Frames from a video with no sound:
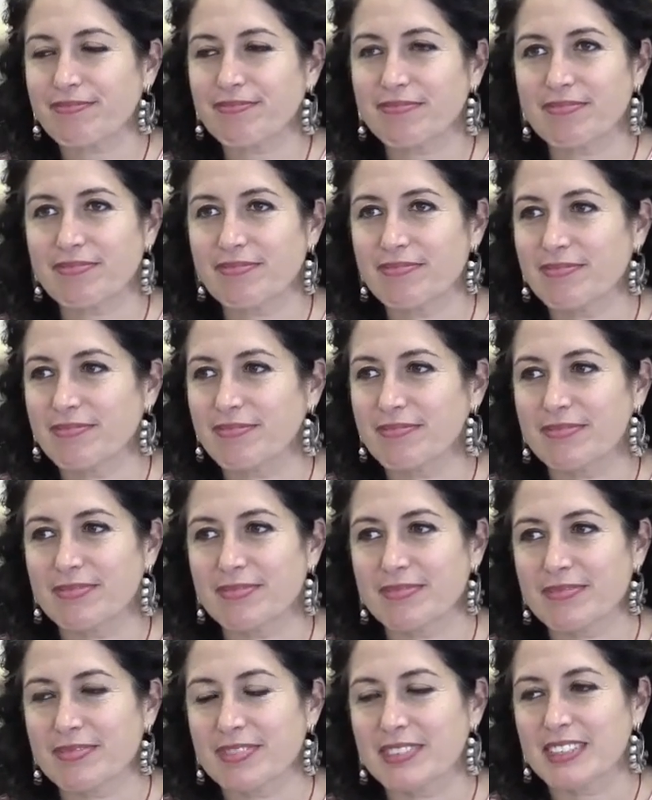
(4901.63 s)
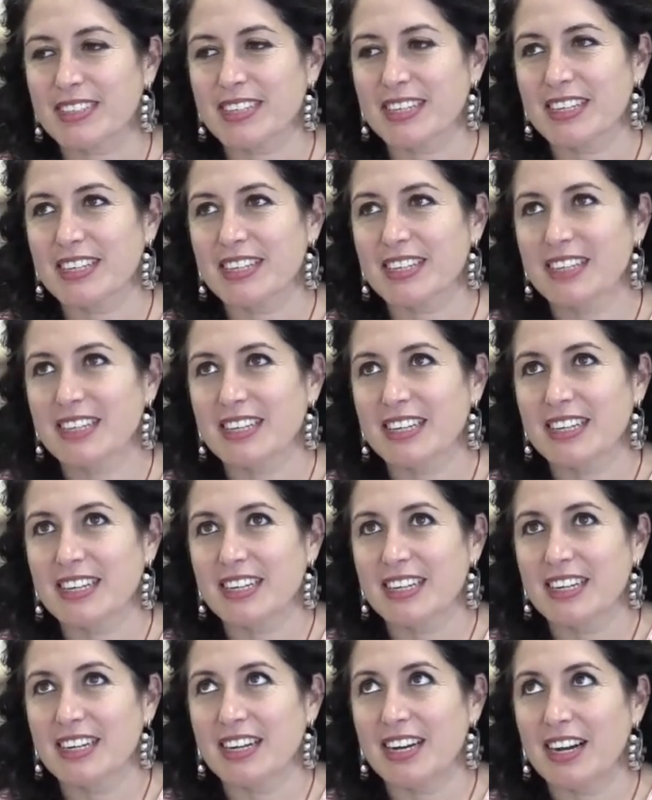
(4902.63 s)
No.
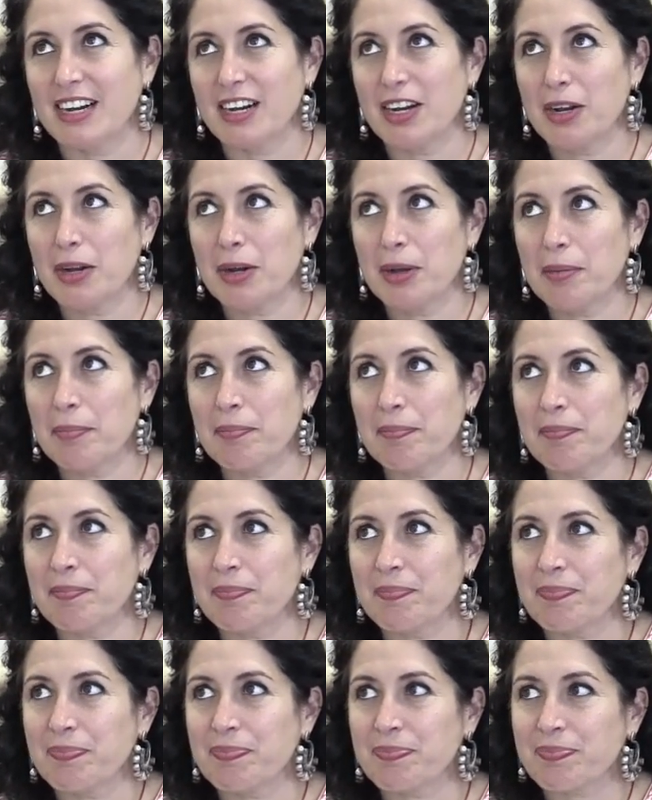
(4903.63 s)
Um.